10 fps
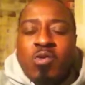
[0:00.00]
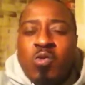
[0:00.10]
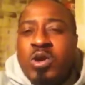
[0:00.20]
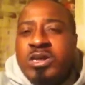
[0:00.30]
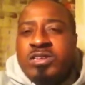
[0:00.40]

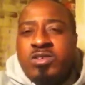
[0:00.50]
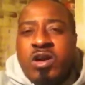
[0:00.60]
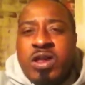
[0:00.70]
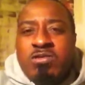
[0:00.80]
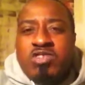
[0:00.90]
would,
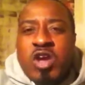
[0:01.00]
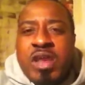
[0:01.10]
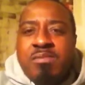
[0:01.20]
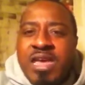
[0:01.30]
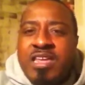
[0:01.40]
they would
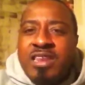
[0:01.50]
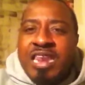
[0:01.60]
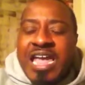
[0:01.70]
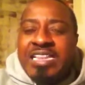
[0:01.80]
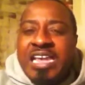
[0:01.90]
try to make it
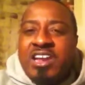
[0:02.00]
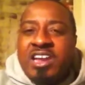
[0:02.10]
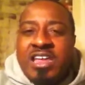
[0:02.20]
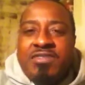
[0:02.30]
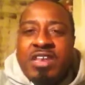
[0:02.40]
like they are
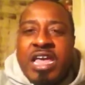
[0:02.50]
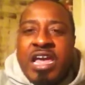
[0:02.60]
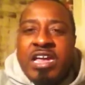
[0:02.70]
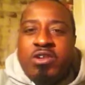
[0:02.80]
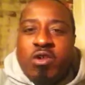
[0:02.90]
living
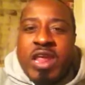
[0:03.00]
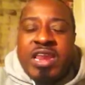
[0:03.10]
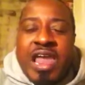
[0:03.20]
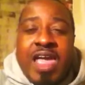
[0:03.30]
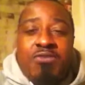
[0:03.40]
a
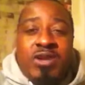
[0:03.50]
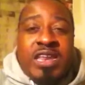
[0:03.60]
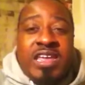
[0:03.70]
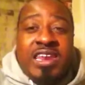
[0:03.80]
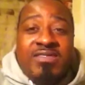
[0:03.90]
great life
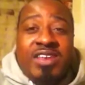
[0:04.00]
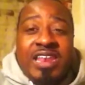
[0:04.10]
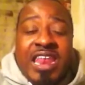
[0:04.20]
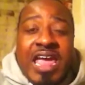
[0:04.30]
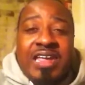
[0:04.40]
when they're living
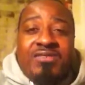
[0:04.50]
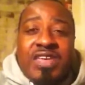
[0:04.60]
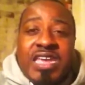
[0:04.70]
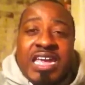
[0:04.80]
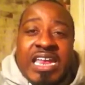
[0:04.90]
a life
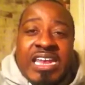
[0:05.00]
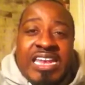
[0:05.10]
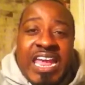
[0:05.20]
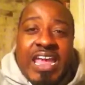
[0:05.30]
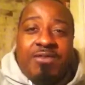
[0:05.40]

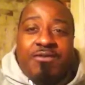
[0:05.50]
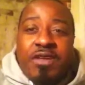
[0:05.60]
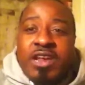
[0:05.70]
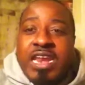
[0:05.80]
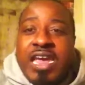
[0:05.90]
in debt
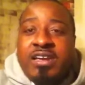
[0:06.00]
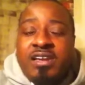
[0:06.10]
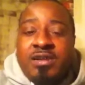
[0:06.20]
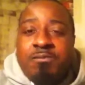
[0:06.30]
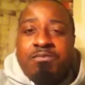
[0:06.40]
from the neck
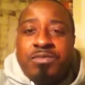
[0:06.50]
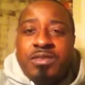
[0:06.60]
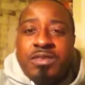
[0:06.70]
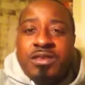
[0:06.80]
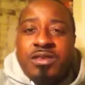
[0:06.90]
up.
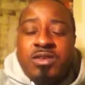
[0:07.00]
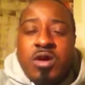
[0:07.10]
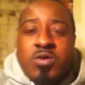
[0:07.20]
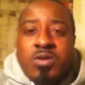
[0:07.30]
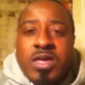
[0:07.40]

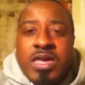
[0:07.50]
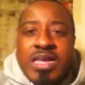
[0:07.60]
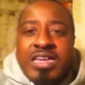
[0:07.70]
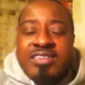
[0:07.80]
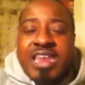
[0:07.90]

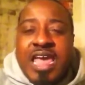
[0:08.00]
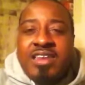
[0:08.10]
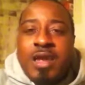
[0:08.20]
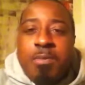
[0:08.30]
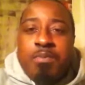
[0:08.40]
It's
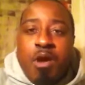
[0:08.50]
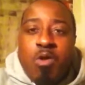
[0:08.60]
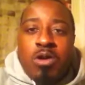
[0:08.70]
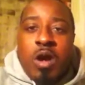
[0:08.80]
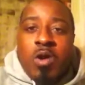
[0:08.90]
like they're
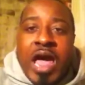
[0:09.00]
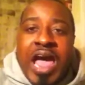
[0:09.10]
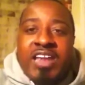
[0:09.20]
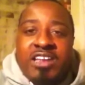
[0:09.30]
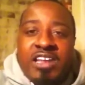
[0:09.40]
broke on a
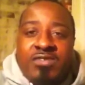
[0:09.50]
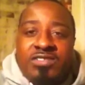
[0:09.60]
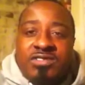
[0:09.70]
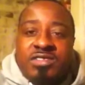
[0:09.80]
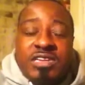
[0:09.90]
higher
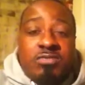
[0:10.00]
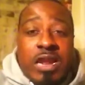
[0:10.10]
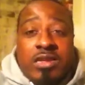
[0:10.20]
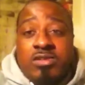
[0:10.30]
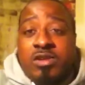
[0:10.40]
level. That's
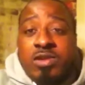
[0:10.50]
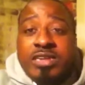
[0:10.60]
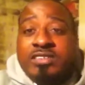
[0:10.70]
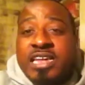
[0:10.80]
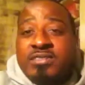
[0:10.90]
what
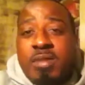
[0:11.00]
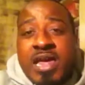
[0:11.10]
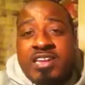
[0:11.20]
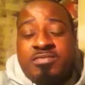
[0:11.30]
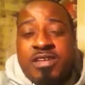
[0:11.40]
that's
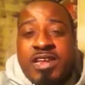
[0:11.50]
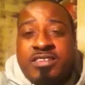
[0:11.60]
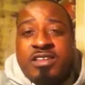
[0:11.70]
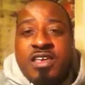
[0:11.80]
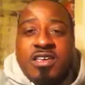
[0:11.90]
my
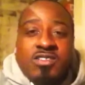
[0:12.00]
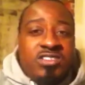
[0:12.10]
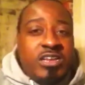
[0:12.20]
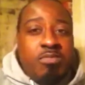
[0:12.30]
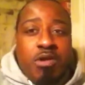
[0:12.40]
explanation.
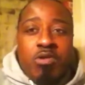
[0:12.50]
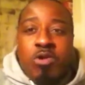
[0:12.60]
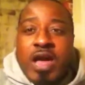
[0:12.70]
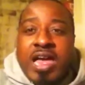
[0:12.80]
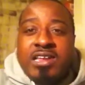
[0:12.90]
You just broke
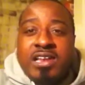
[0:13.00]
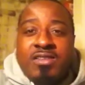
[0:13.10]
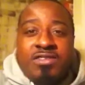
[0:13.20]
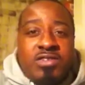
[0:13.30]
on a higher level.